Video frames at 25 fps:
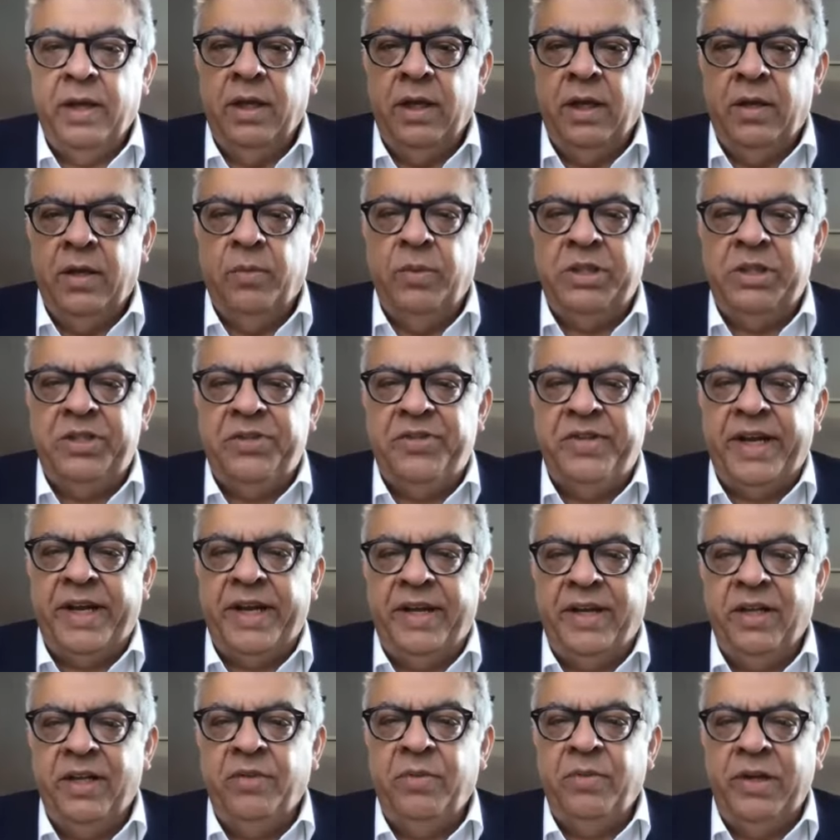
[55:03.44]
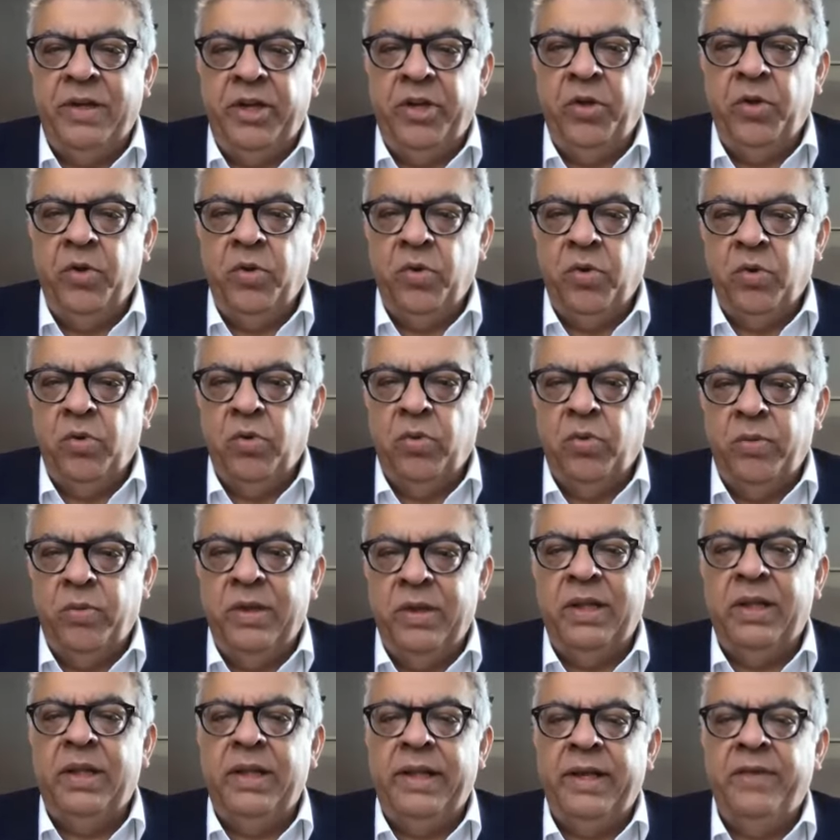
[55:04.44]
Which sectors
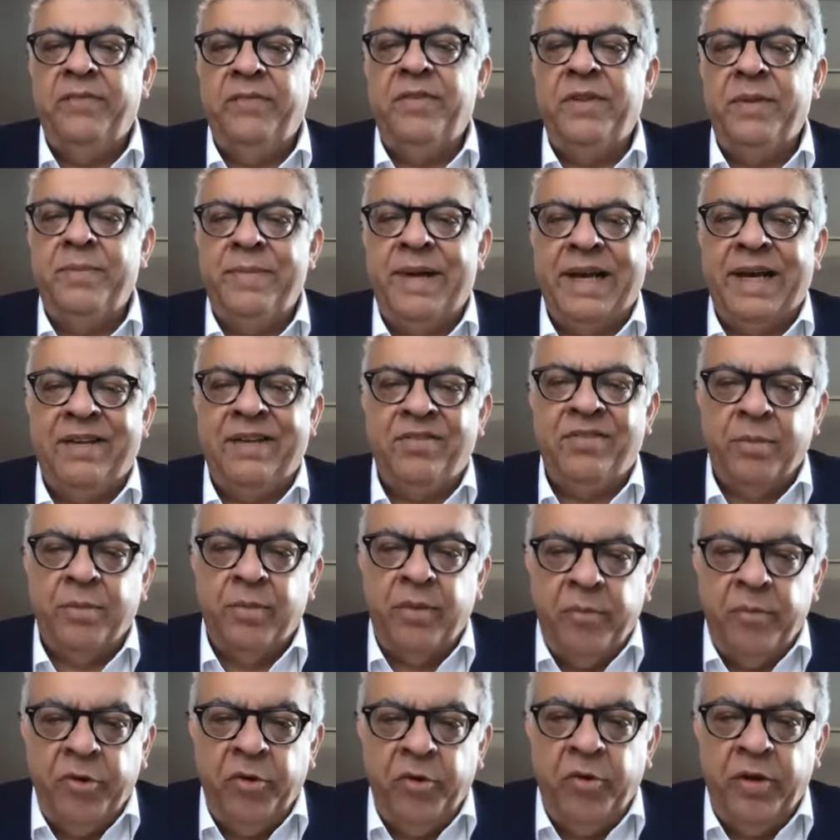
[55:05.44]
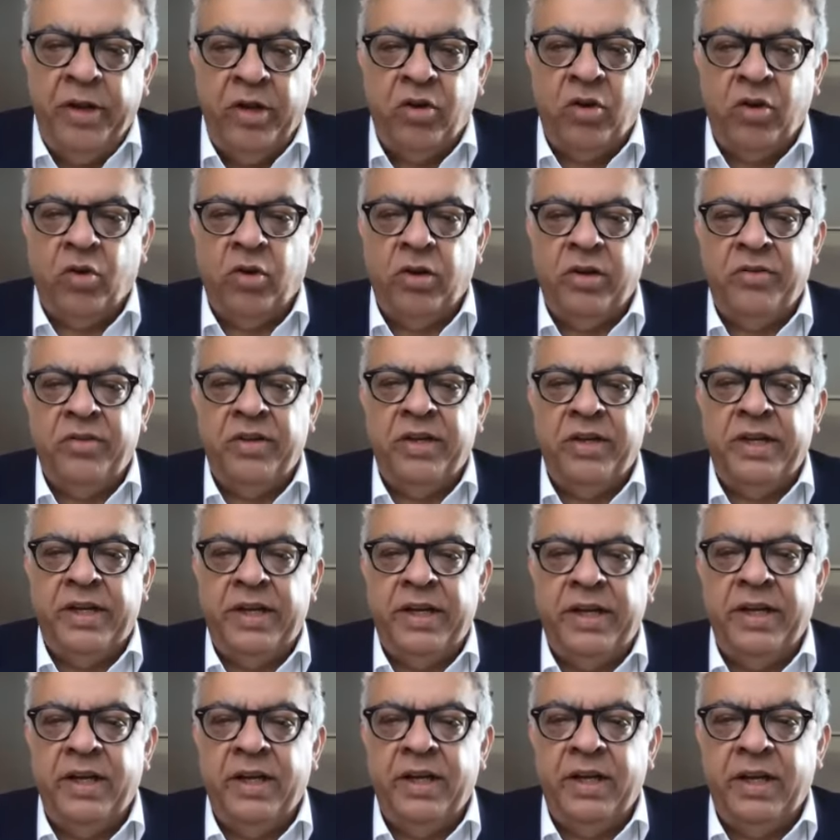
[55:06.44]
will give the maximum unicorns in
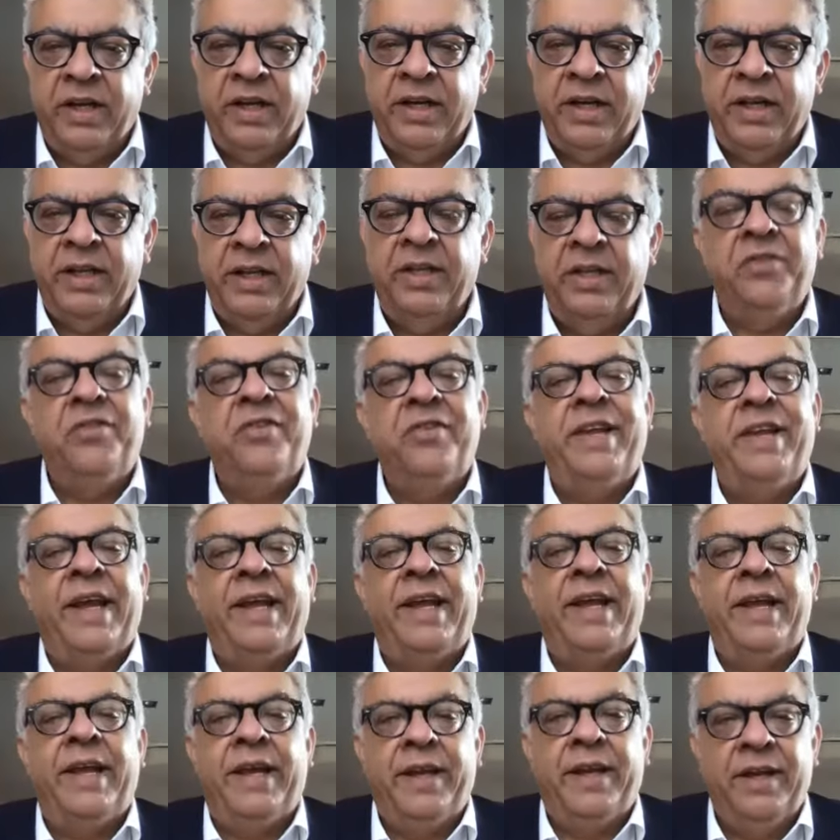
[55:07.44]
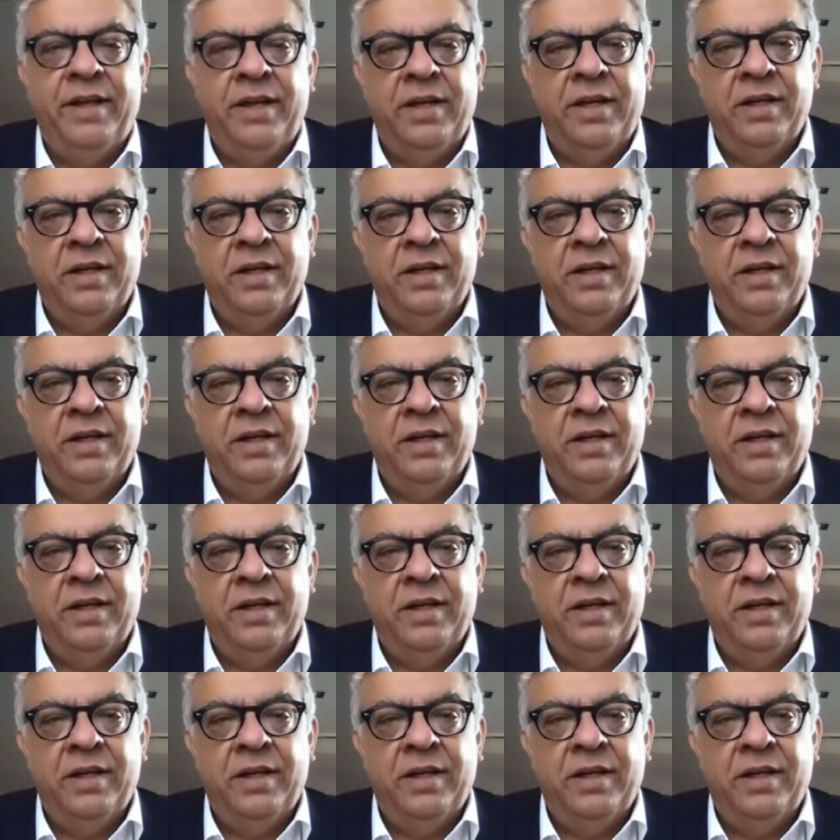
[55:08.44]
India in this decade?